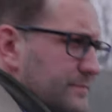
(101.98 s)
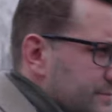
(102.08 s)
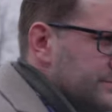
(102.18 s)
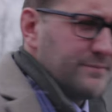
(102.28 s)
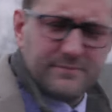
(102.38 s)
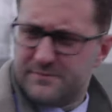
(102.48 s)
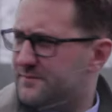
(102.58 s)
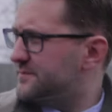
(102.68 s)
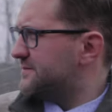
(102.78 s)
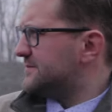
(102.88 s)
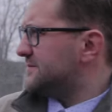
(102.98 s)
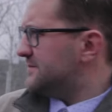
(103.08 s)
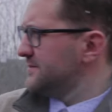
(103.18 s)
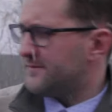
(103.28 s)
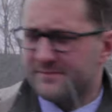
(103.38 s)
a basic LUT.
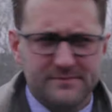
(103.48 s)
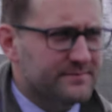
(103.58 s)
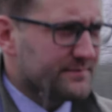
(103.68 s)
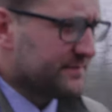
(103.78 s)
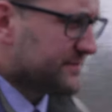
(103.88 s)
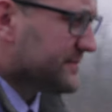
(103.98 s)
I Googled